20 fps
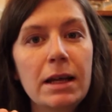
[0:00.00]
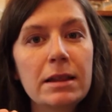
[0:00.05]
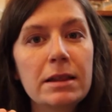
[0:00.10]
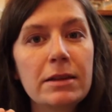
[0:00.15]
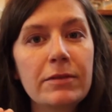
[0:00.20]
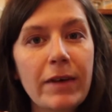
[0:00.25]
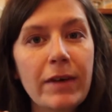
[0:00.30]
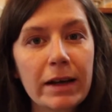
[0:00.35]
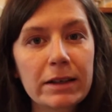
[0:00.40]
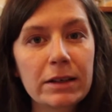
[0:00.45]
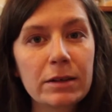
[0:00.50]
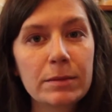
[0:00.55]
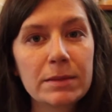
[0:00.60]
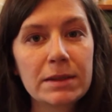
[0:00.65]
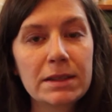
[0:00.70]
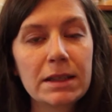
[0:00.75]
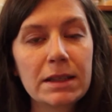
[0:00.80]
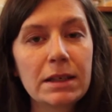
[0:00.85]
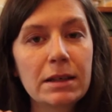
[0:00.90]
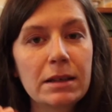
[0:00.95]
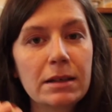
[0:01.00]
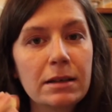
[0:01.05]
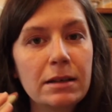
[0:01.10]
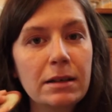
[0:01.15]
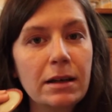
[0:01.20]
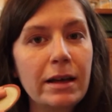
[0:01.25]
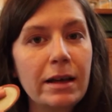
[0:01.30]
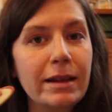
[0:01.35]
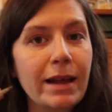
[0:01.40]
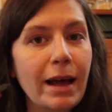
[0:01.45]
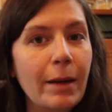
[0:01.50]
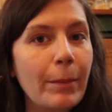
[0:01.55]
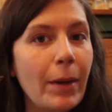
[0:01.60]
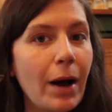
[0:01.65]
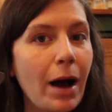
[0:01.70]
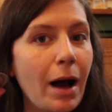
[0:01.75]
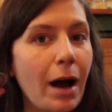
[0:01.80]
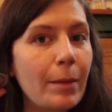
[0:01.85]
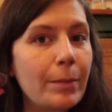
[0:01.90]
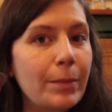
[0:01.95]
the vacuum seal and that
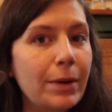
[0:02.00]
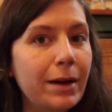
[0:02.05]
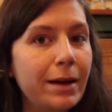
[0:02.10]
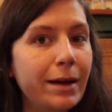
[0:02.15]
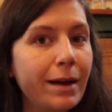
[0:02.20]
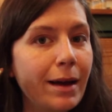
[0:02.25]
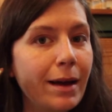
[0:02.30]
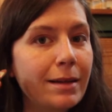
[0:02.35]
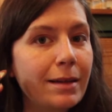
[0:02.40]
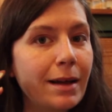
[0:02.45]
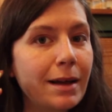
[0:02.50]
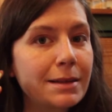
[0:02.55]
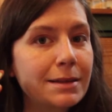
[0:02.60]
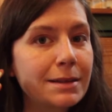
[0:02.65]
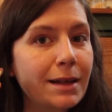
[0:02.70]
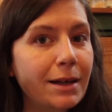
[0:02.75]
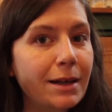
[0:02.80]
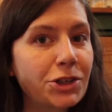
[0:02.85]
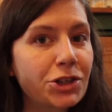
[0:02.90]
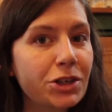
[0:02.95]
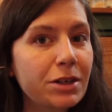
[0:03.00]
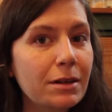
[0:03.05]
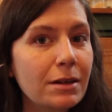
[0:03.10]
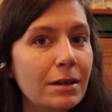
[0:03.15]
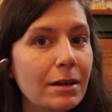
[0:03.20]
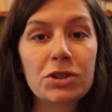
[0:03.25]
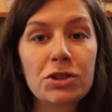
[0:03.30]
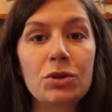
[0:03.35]
pop and that suction.